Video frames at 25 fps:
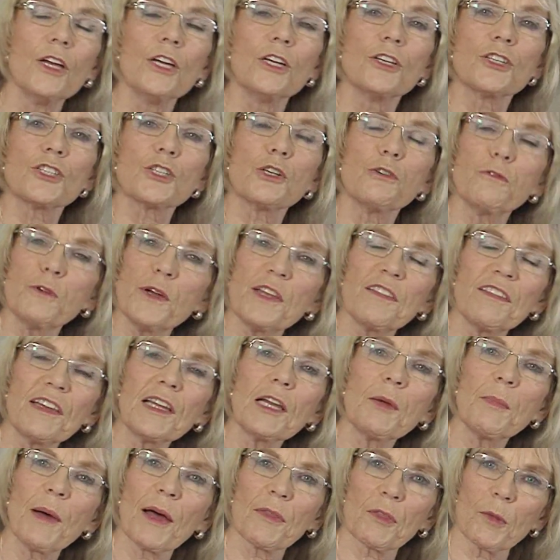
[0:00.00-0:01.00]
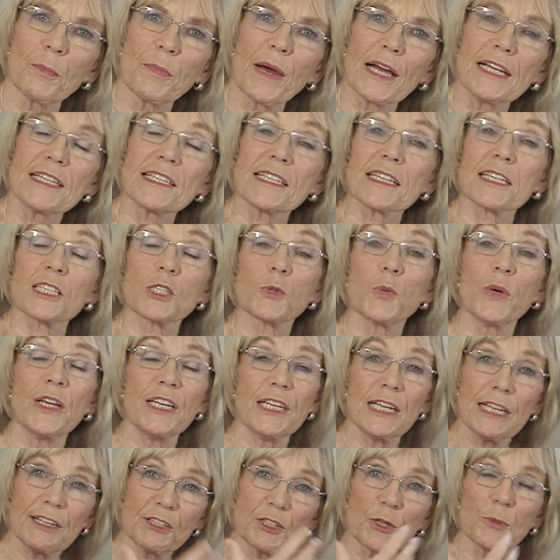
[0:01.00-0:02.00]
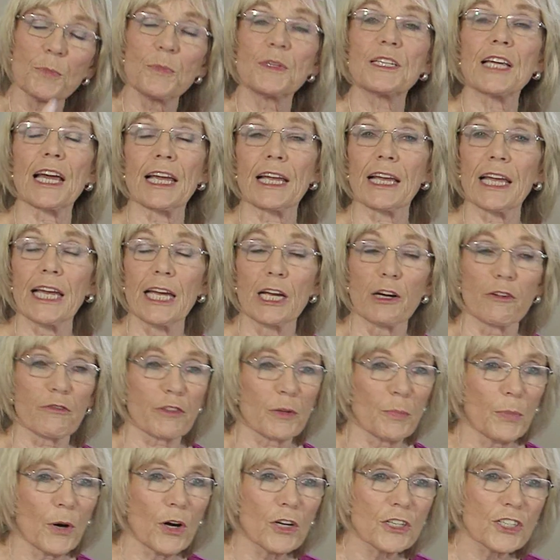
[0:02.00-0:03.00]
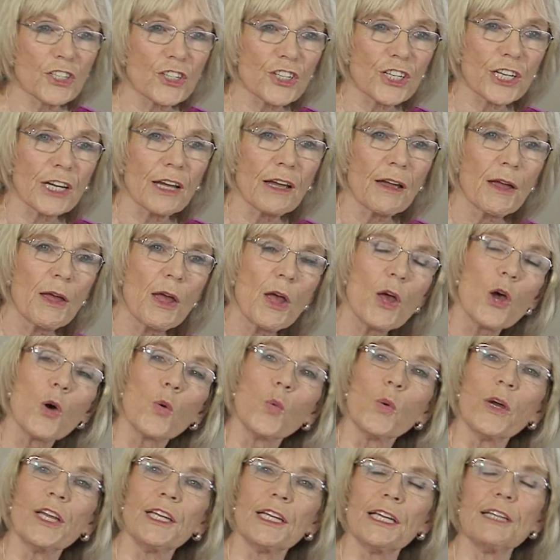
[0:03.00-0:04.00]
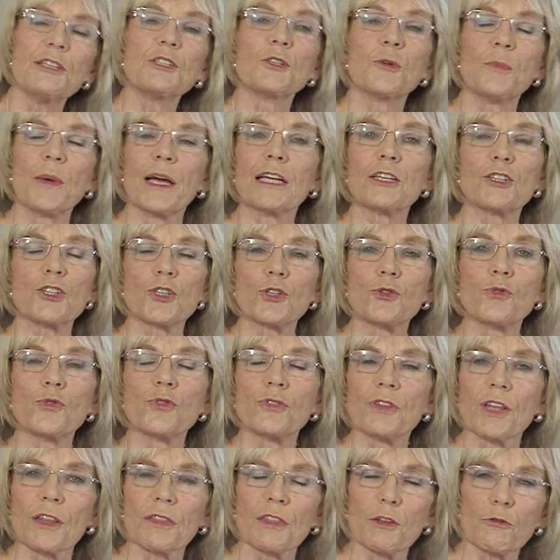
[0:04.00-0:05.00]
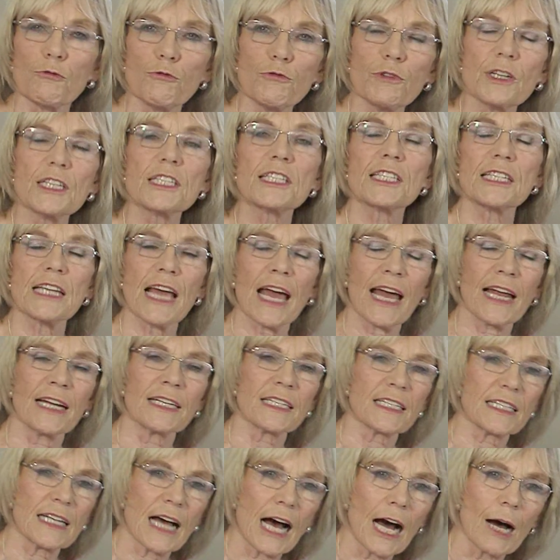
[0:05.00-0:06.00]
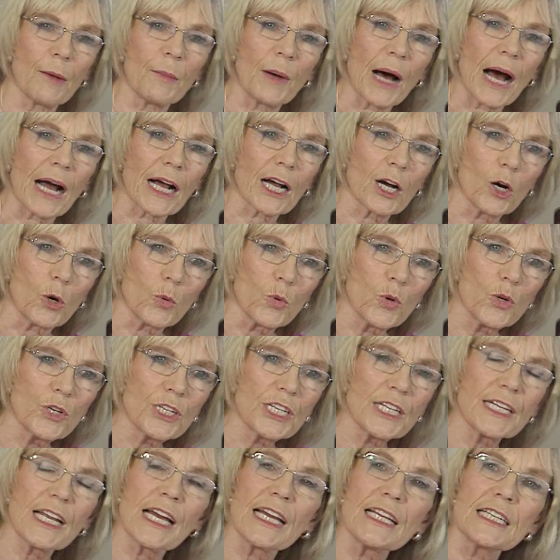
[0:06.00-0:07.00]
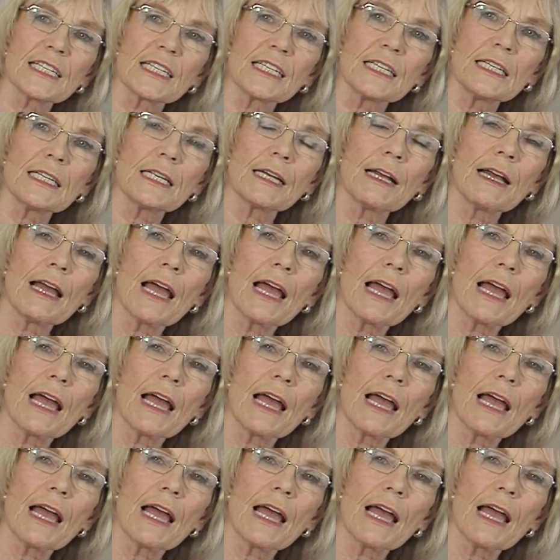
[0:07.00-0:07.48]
So if we think about the basics, we need to take care of the posture, we need to make sure that the wrist, hand and arm are coordinated,